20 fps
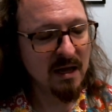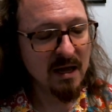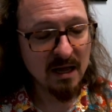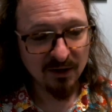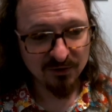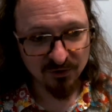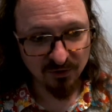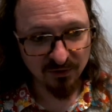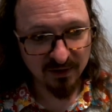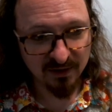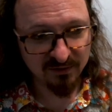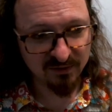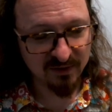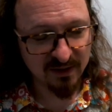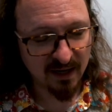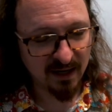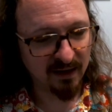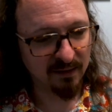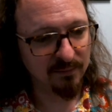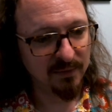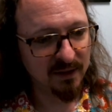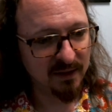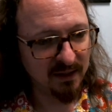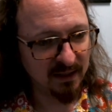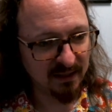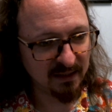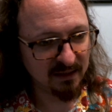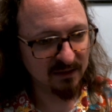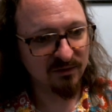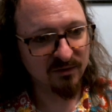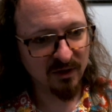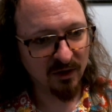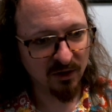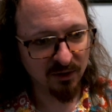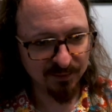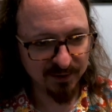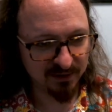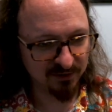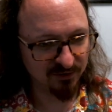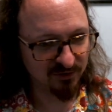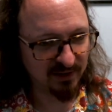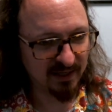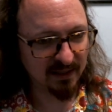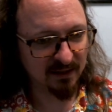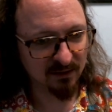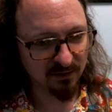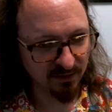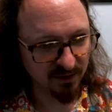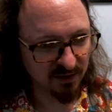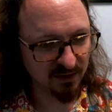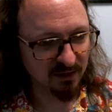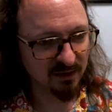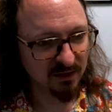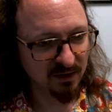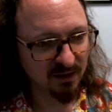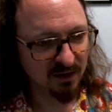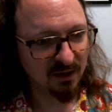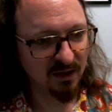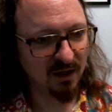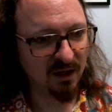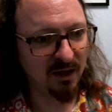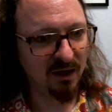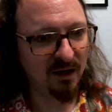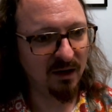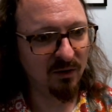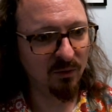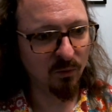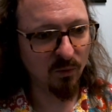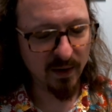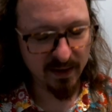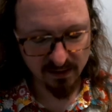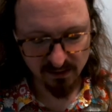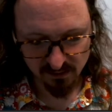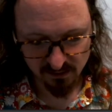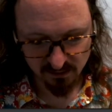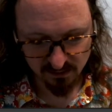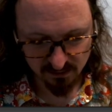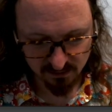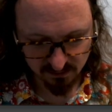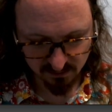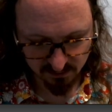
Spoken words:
So this time it is telling me exactly where